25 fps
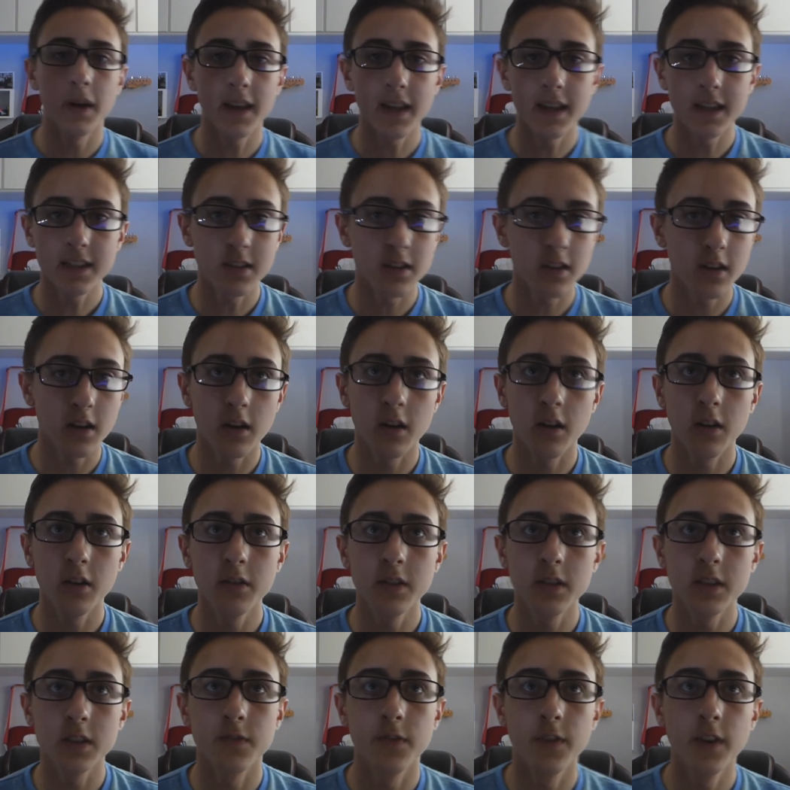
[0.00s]
But I guess to
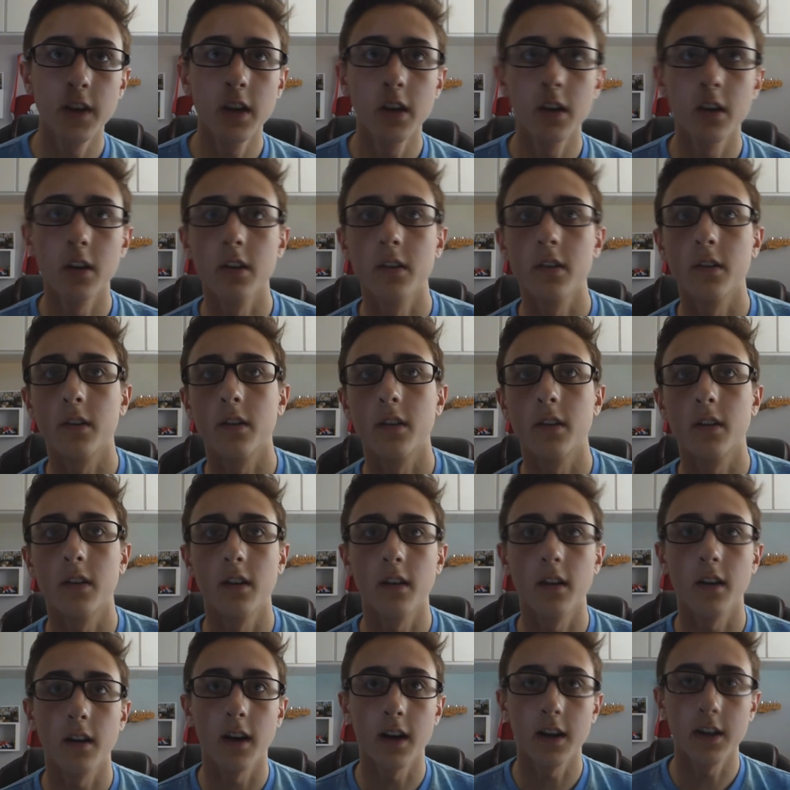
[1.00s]
conclude this video,
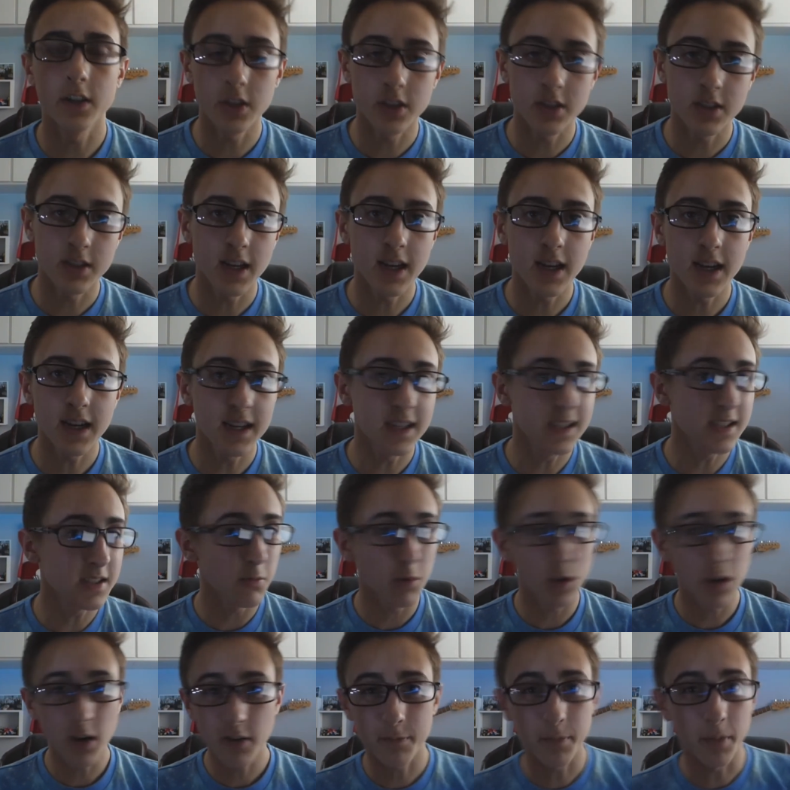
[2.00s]
I should say, is
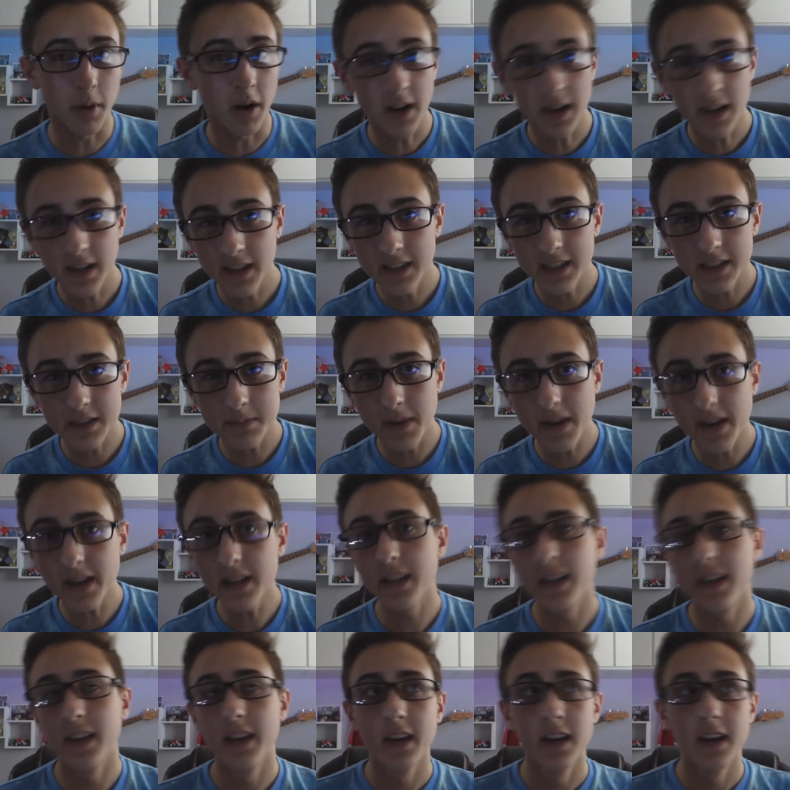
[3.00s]
it worth buying this
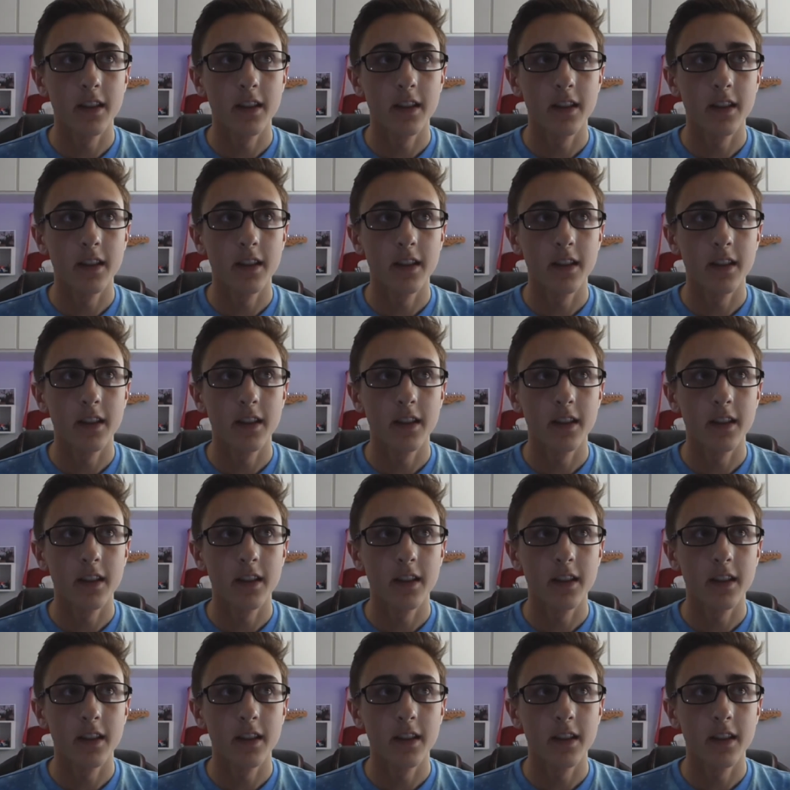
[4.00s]
Mac?